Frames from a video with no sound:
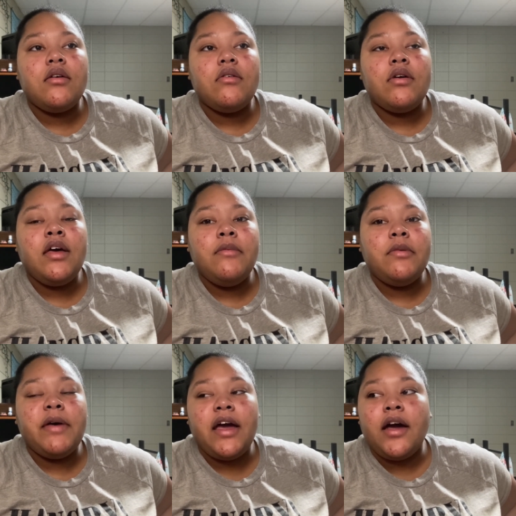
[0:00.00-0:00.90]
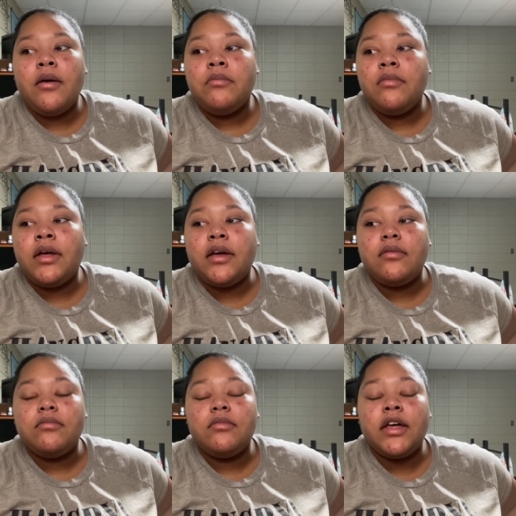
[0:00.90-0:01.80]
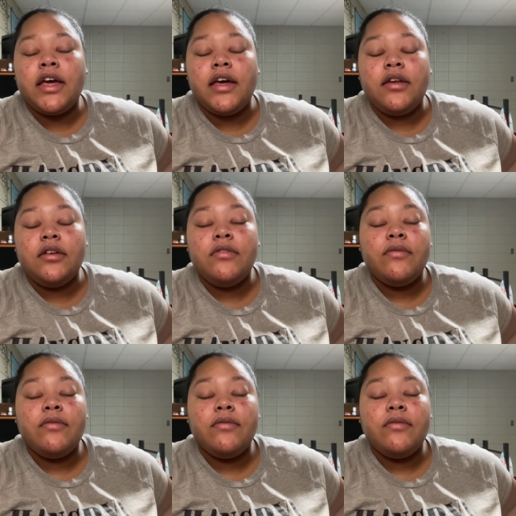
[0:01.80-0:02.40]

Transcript: him and Bam, like, again,